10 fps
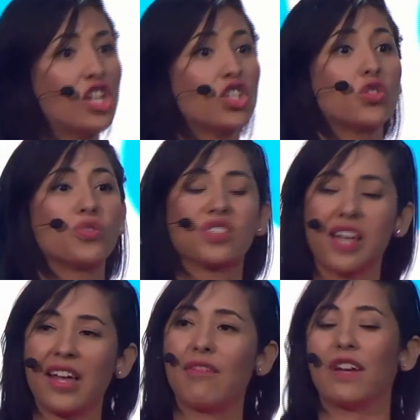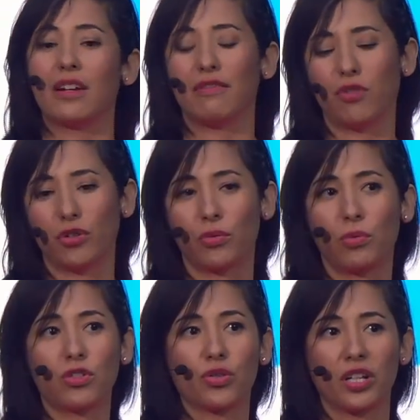to safe and affordable
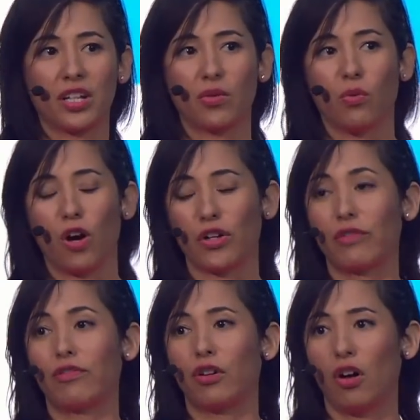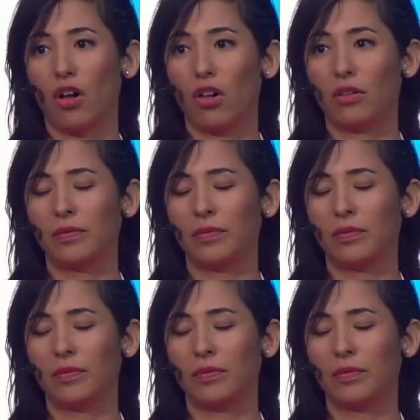drinking water for all.